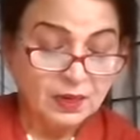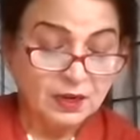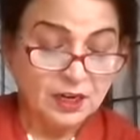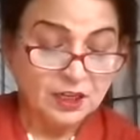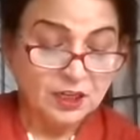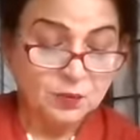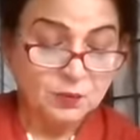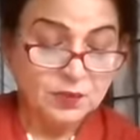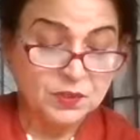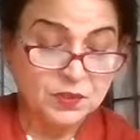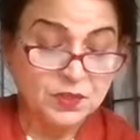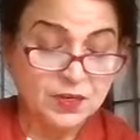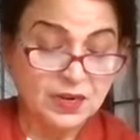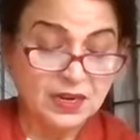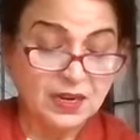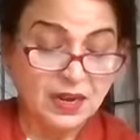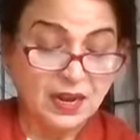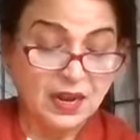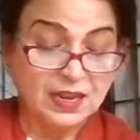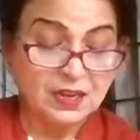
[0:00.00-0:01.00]
Lakshman
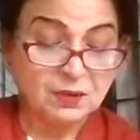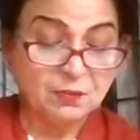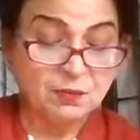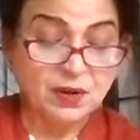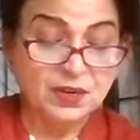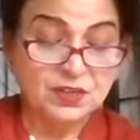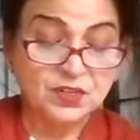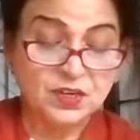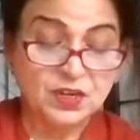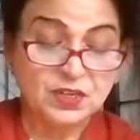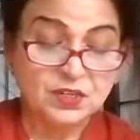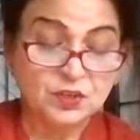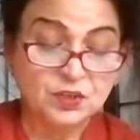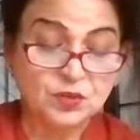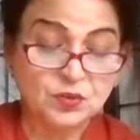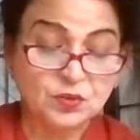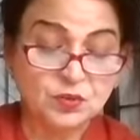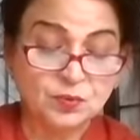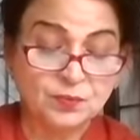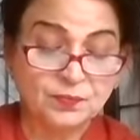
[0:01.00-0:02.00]
said, I am restless
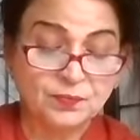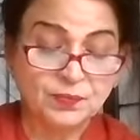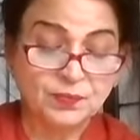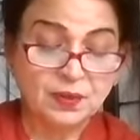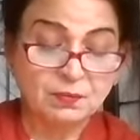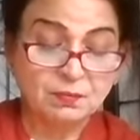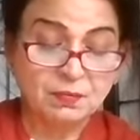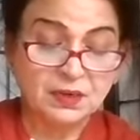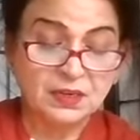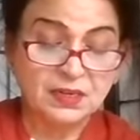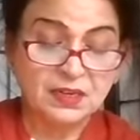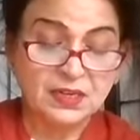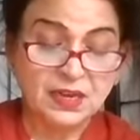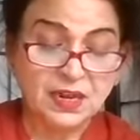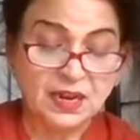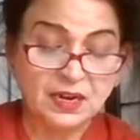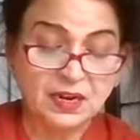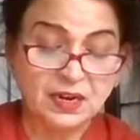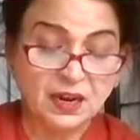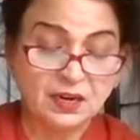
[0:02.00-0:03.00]
too, but it
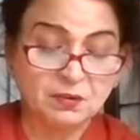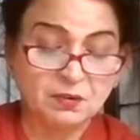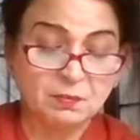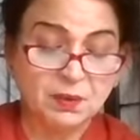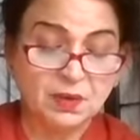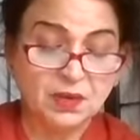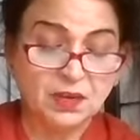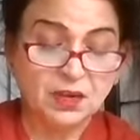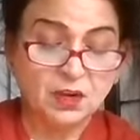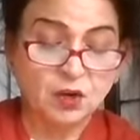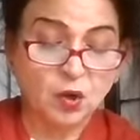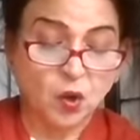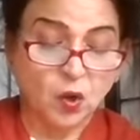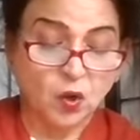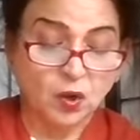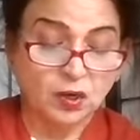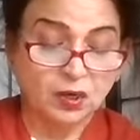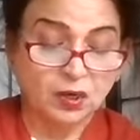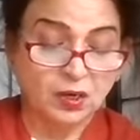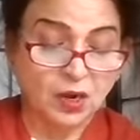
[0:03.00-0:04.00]
cannot be
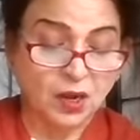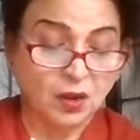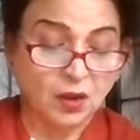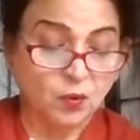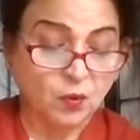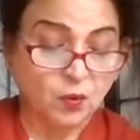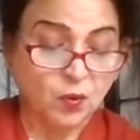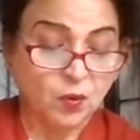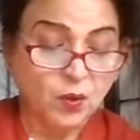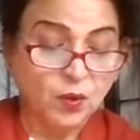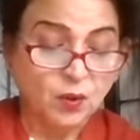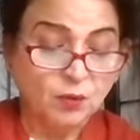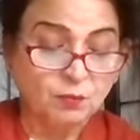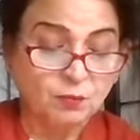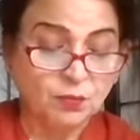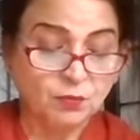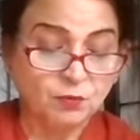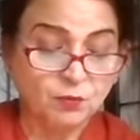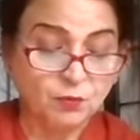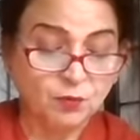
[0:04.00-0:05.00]
long now.
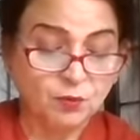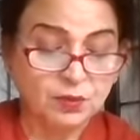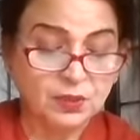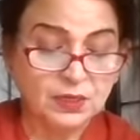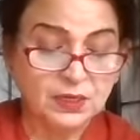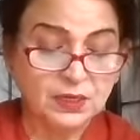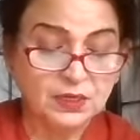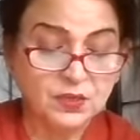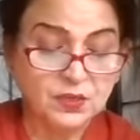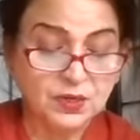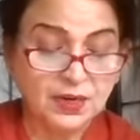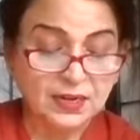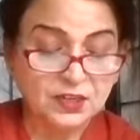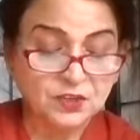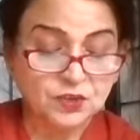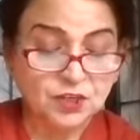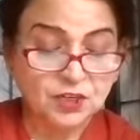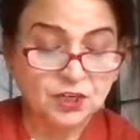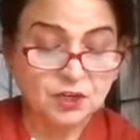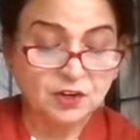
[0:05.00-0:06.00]
Before these
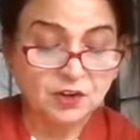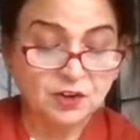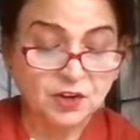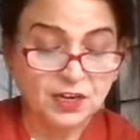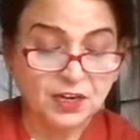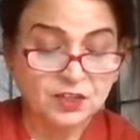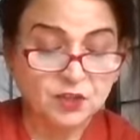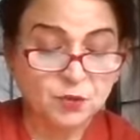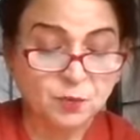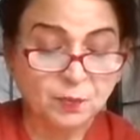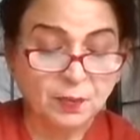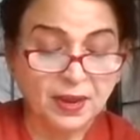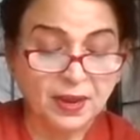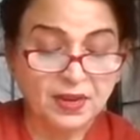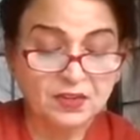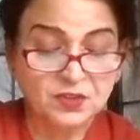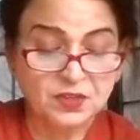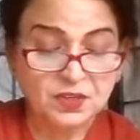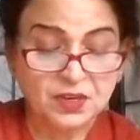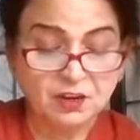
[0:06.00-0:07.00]
wretched rains
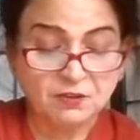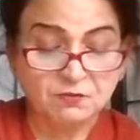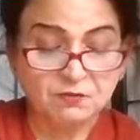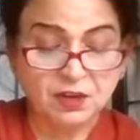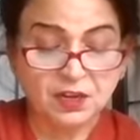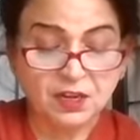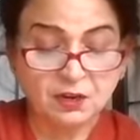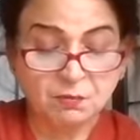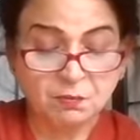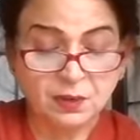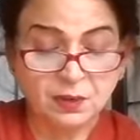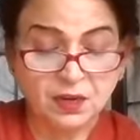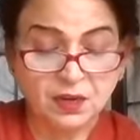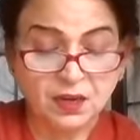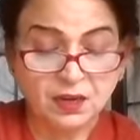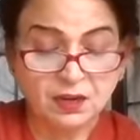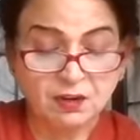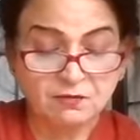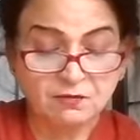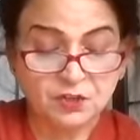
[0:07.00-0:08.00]
pass and we can
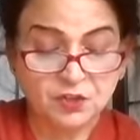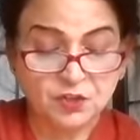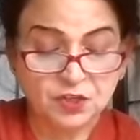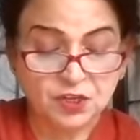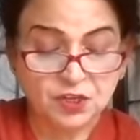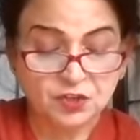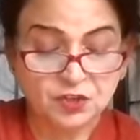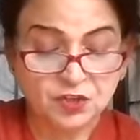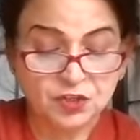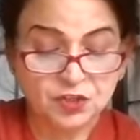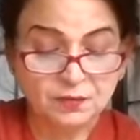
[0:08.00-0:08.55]
begin our search